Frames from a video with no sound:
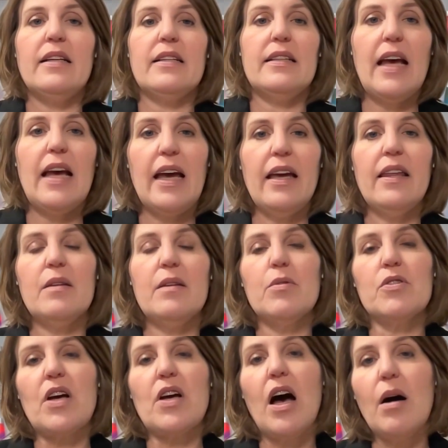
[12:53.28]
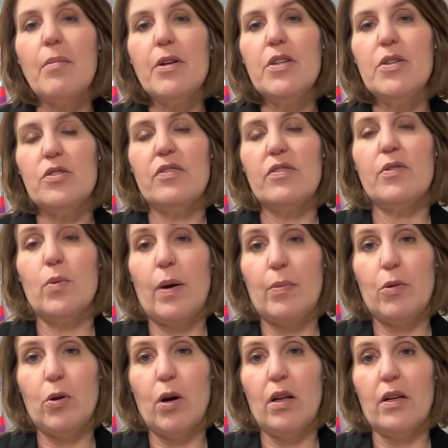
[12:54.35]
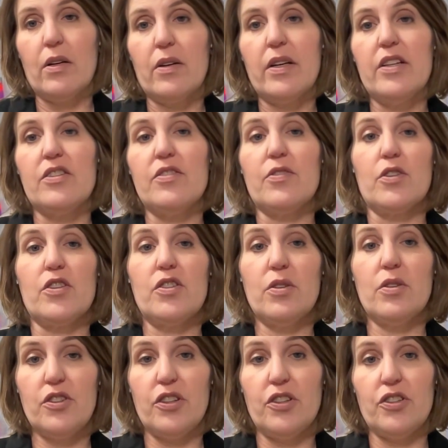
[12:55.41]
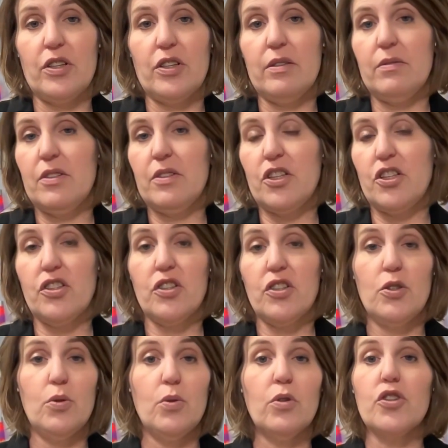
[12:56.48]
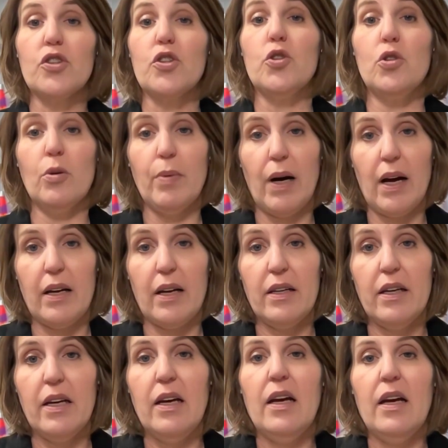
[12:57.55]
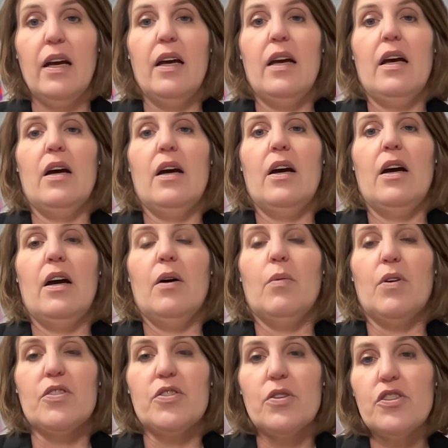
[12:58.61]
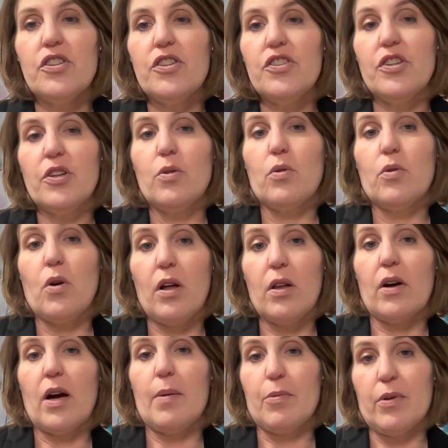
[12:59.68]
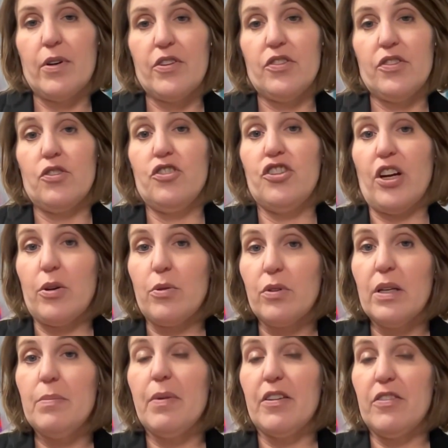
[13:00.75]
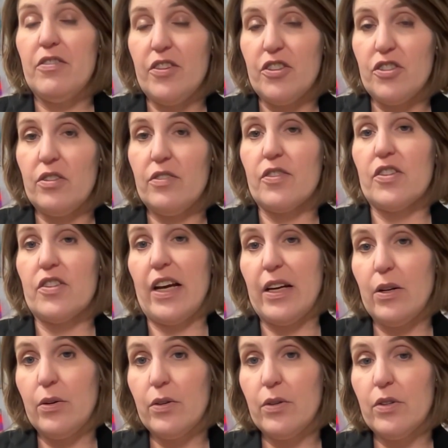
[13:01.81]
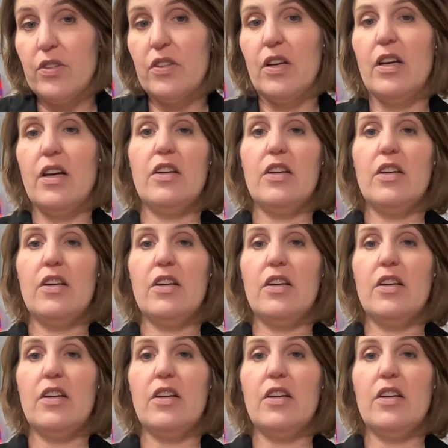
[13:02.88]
Today, the most common use of a web crawler is for a search engine, such as Google's Googlebot. While search engine crawler operations are generally beneficial for site owners